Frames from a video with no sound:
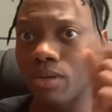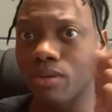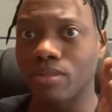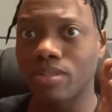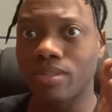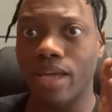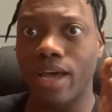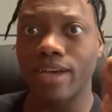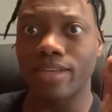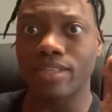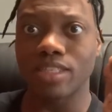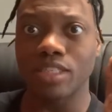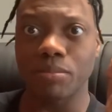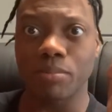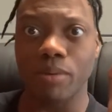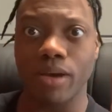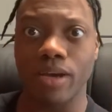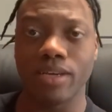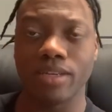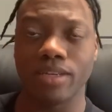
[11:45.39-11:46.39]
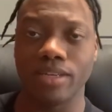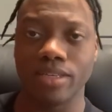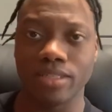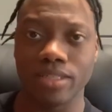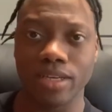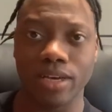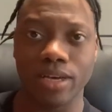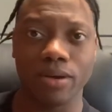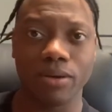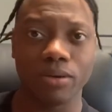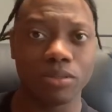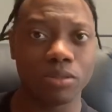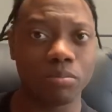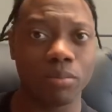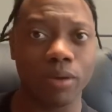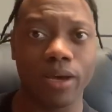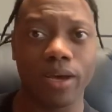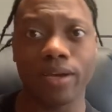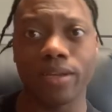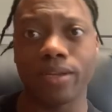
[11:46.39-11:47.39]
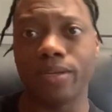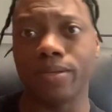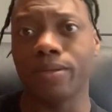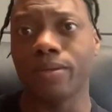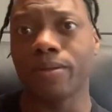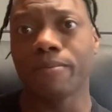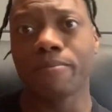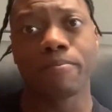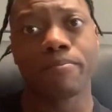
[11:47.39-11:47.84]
I'm gonna save my money on that Tyson fight, guys.